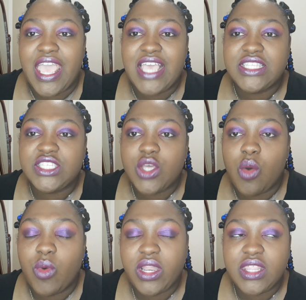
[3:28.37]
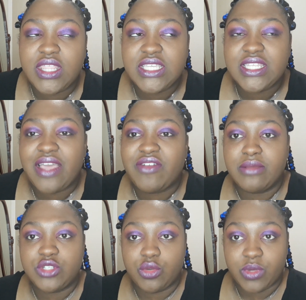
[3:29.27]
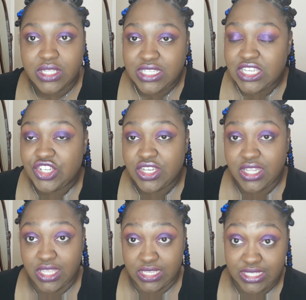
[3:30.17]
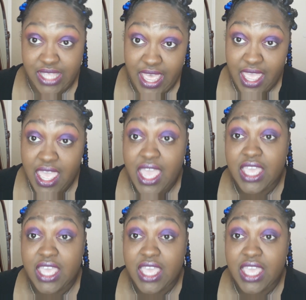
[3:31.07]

And so one of the things that I've come to a realization is that